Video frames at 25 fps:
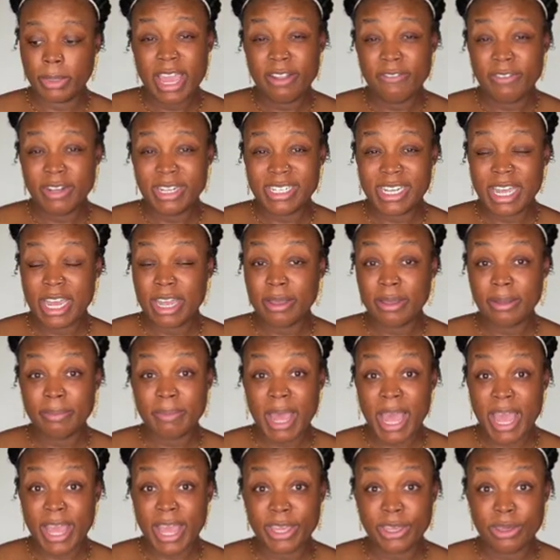Every time
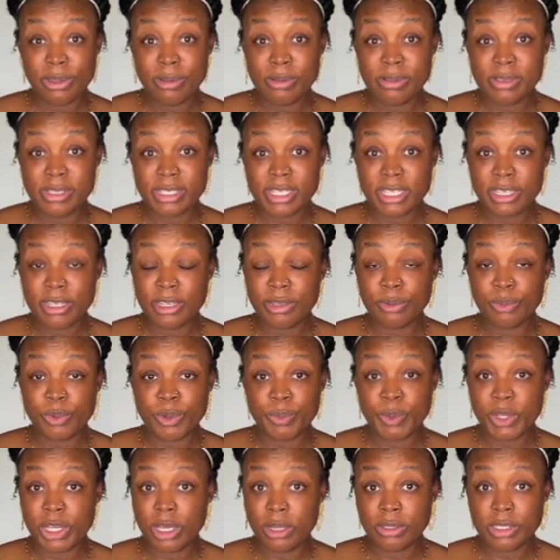I use it when
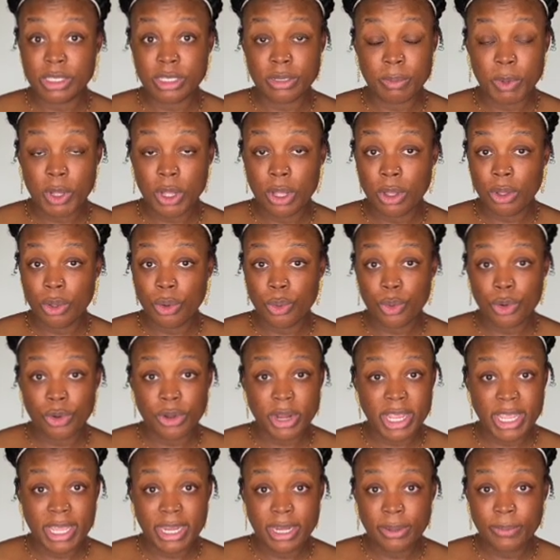we go to the mall
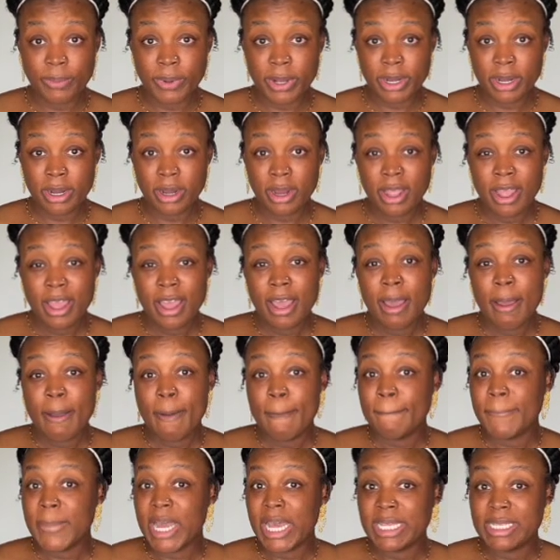or anywhere,
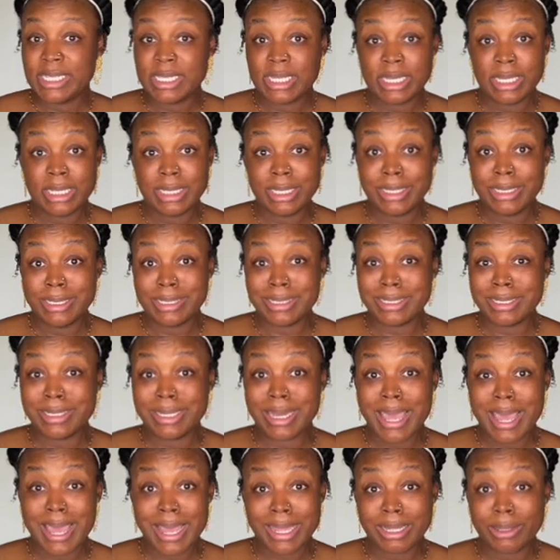my son
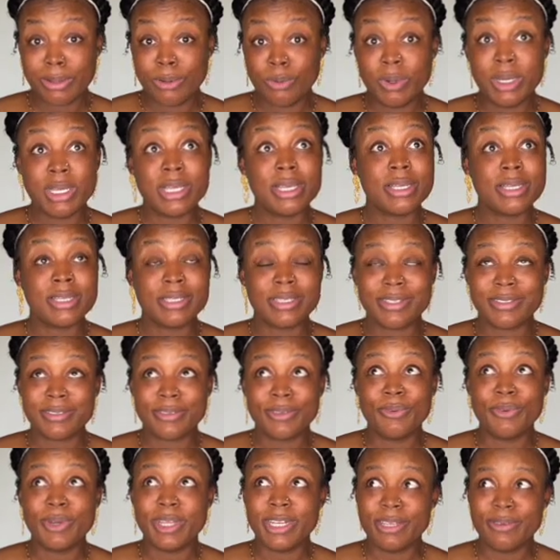was
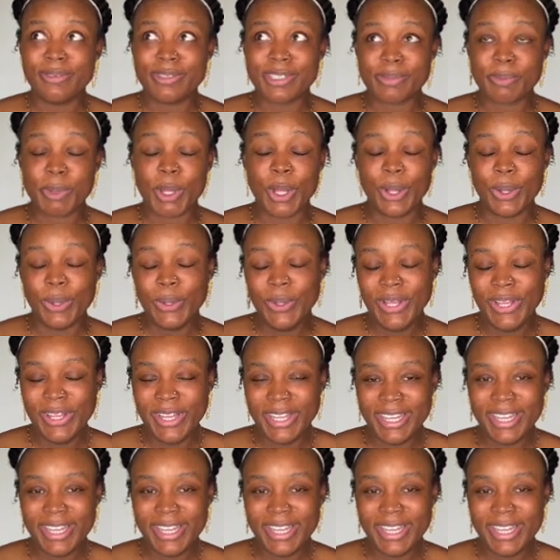when he was small.